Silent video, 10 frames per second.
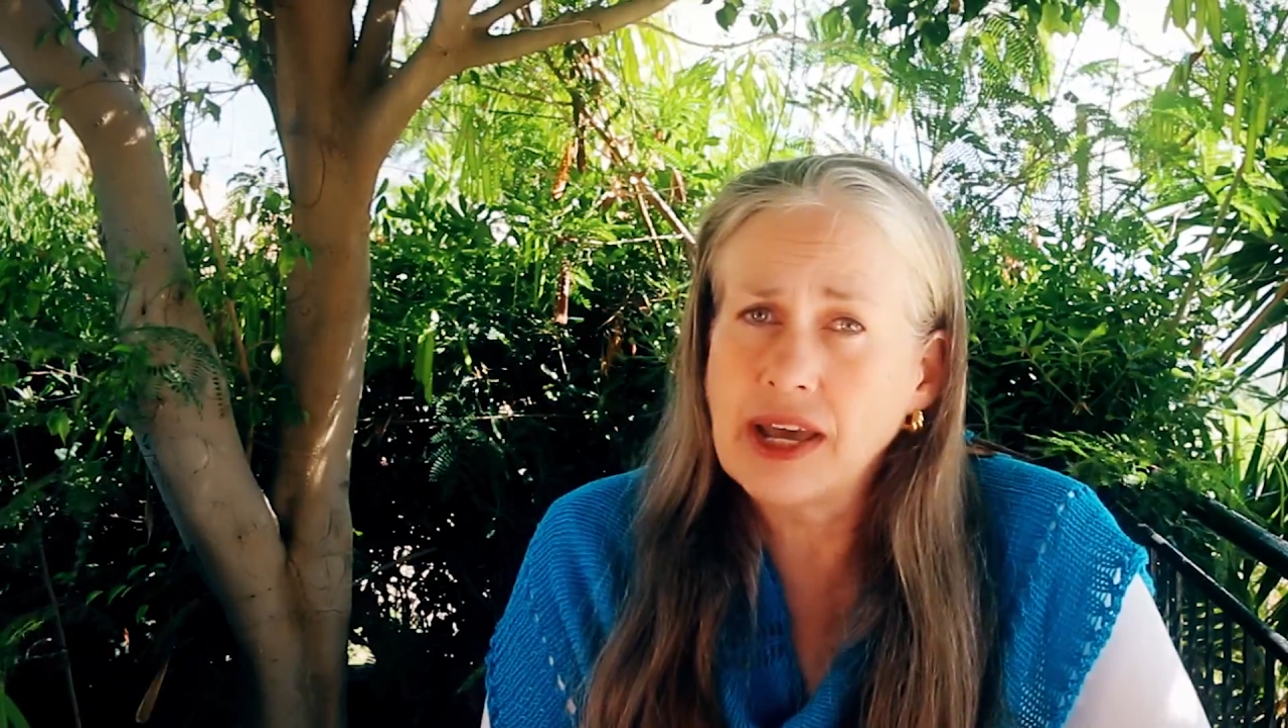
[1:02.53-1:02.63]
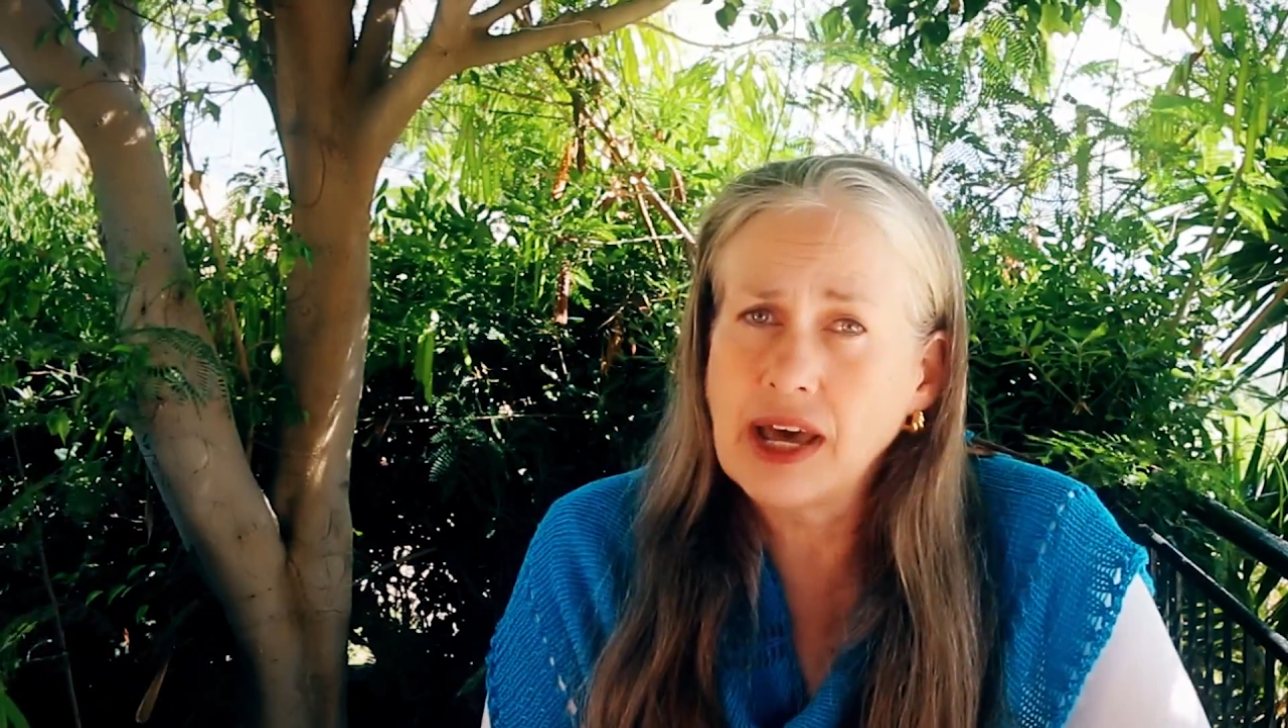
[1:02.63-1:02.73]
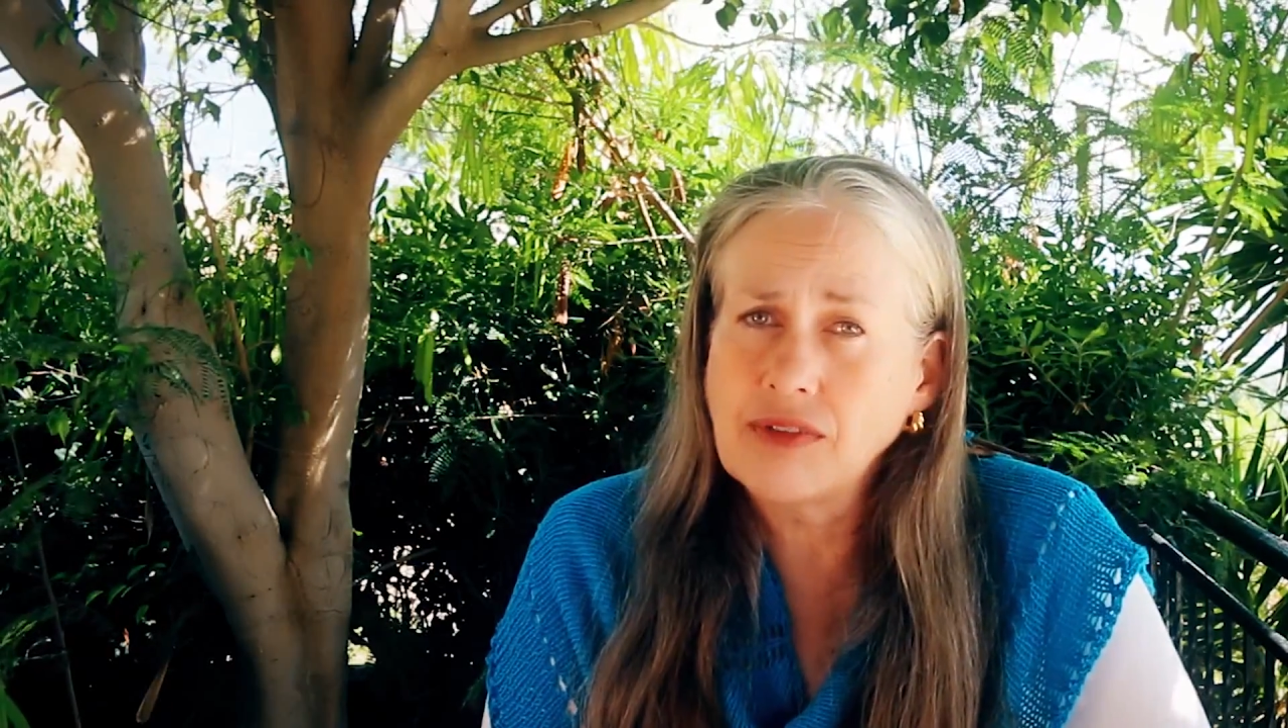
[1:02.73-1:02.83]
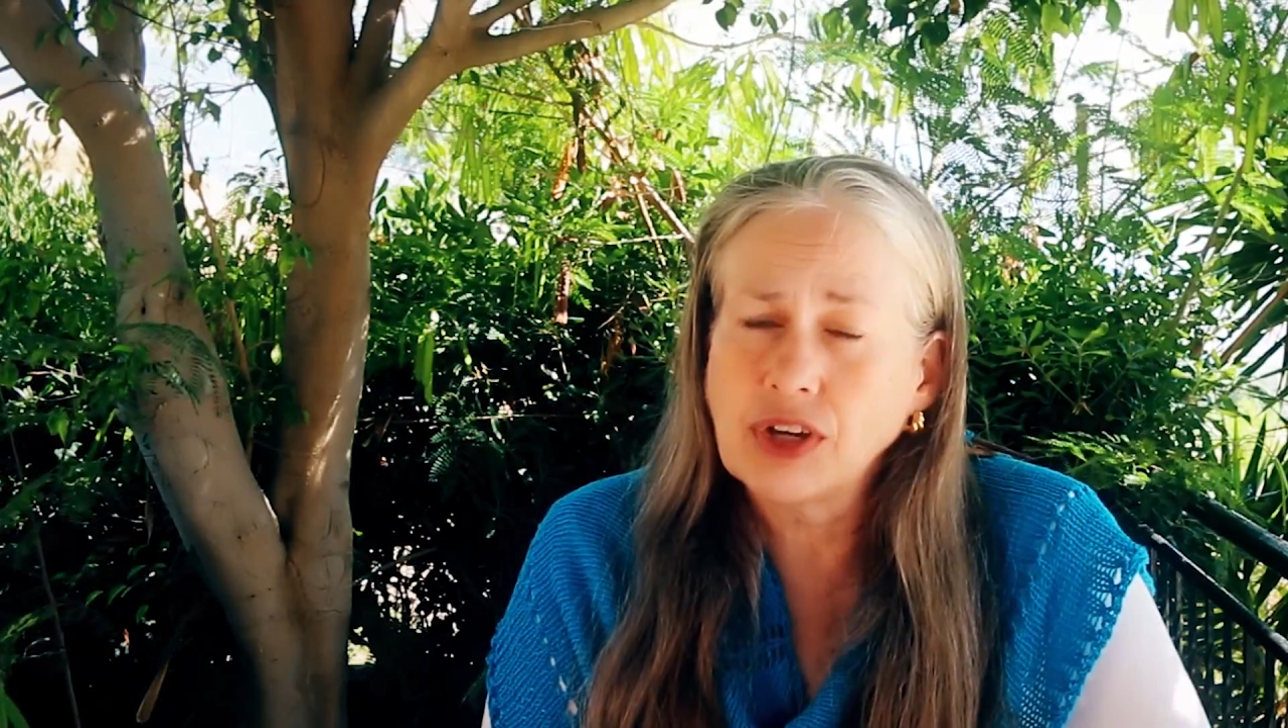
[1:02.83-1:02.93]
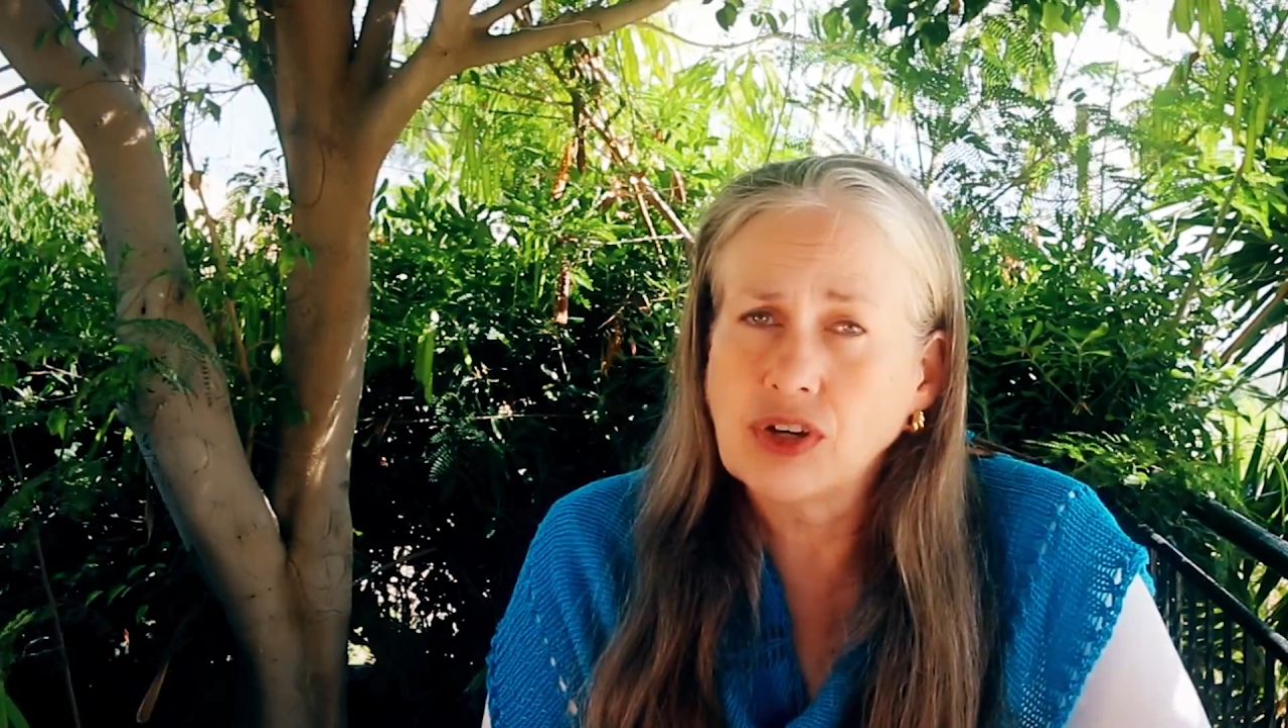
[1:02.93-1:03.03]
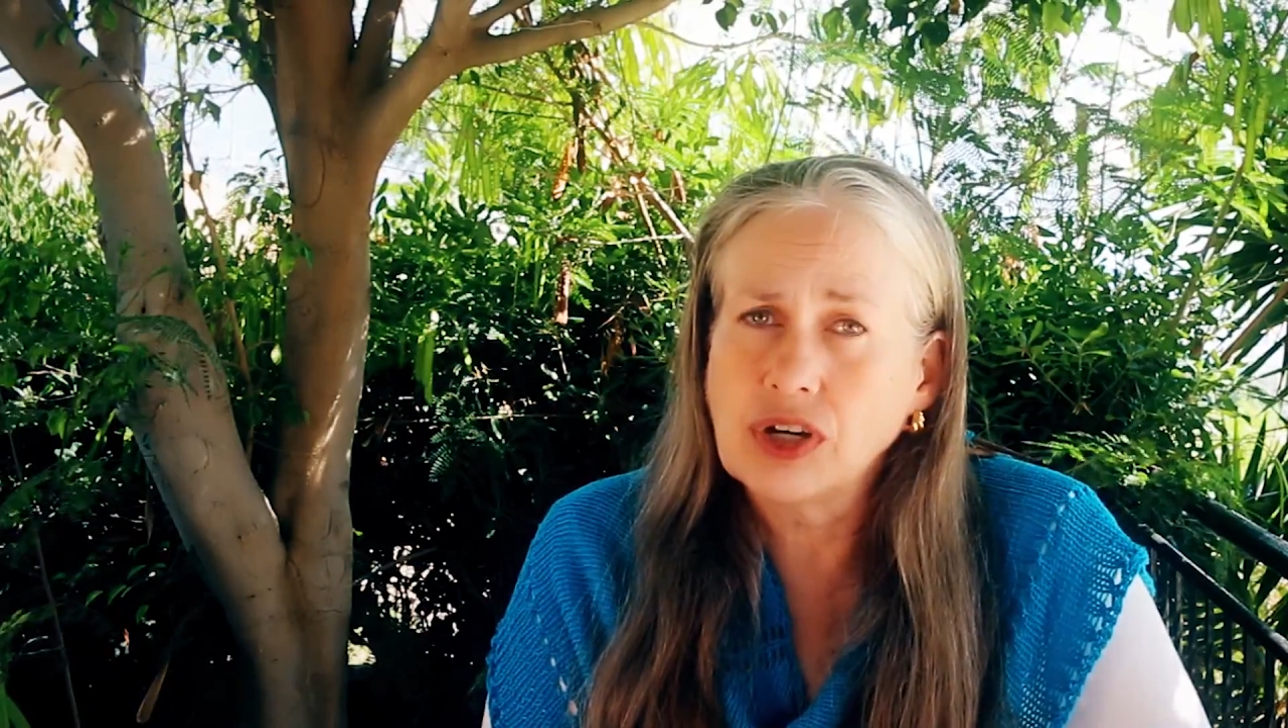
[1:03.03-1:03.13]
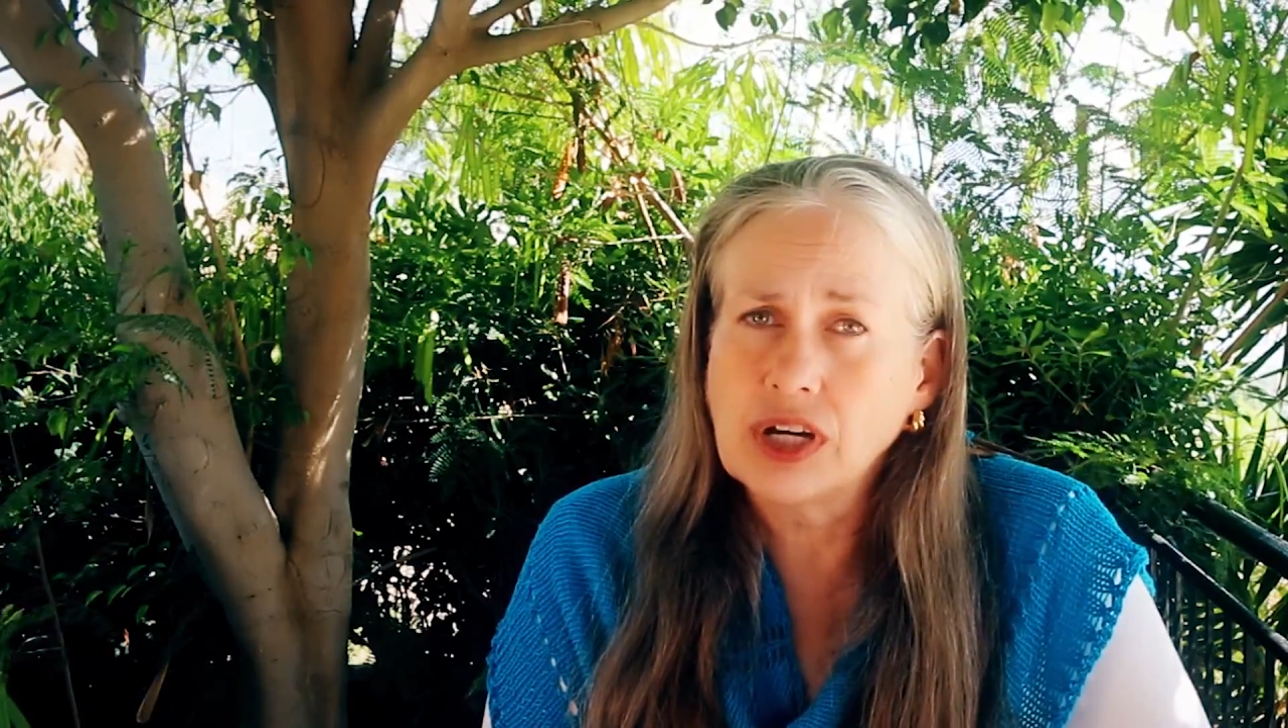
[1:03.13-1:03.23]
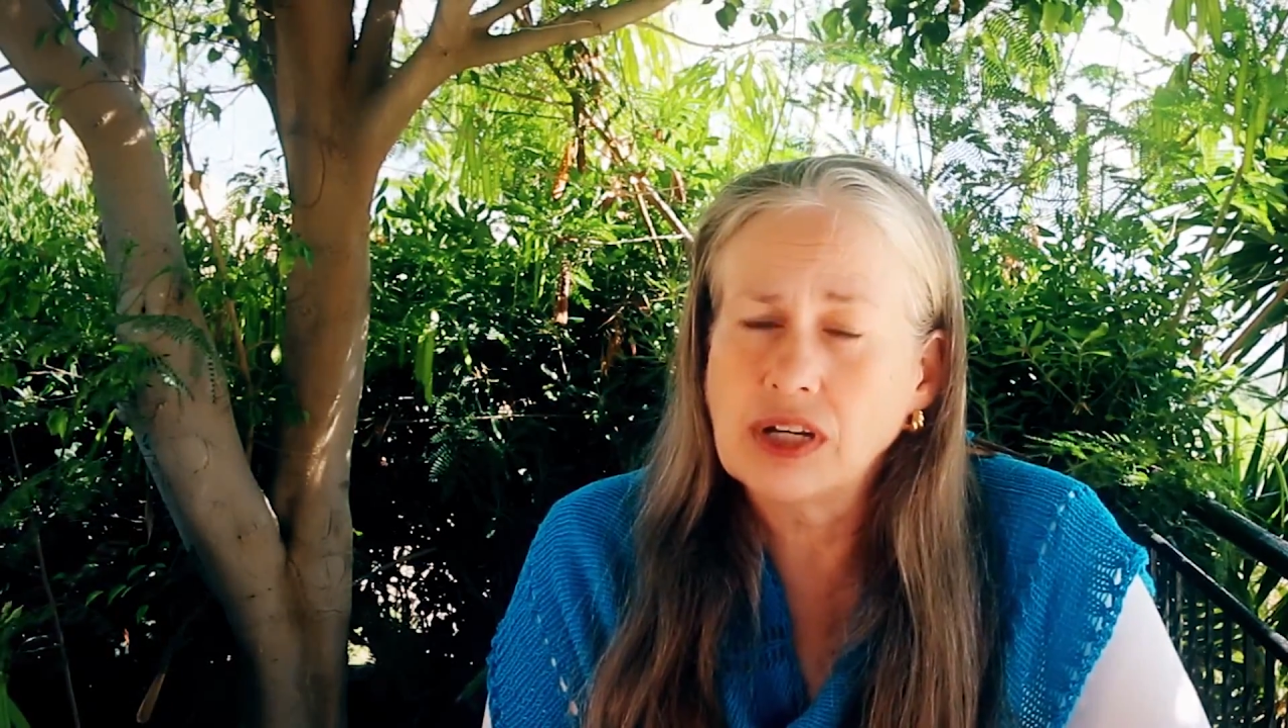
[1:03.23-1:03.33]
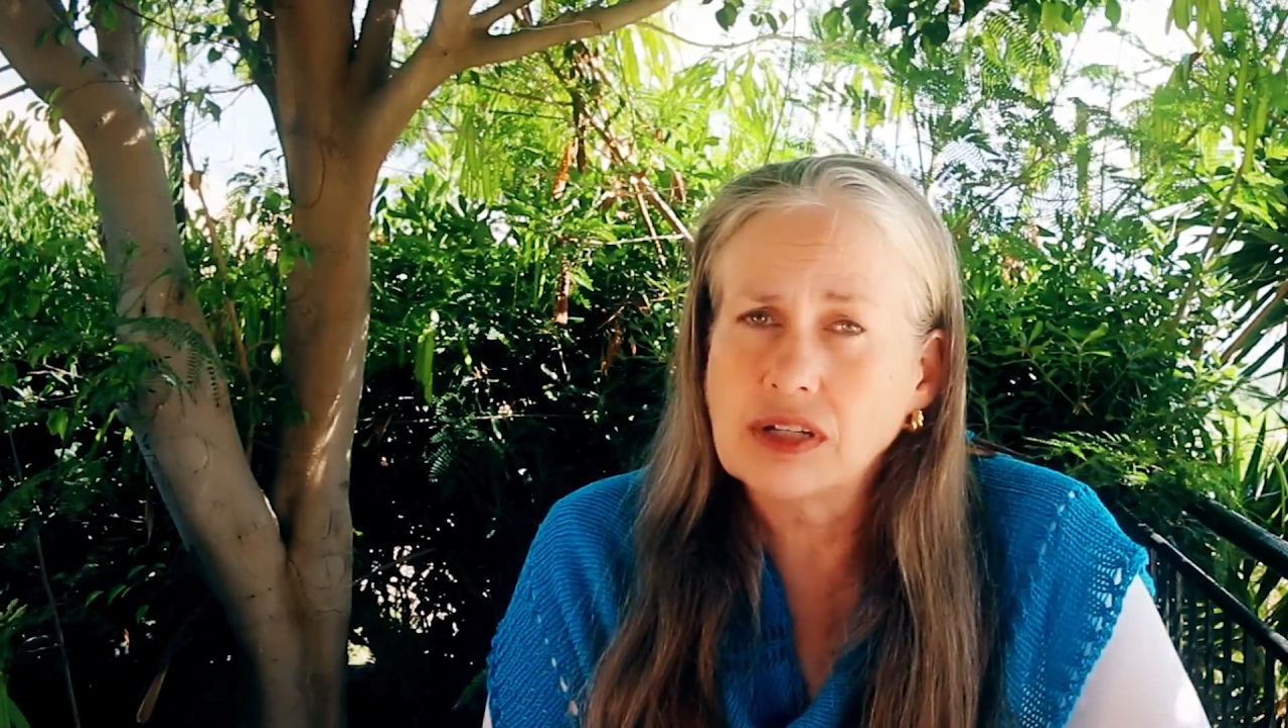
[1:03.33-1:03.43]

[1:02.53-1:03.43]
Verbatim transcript: have a good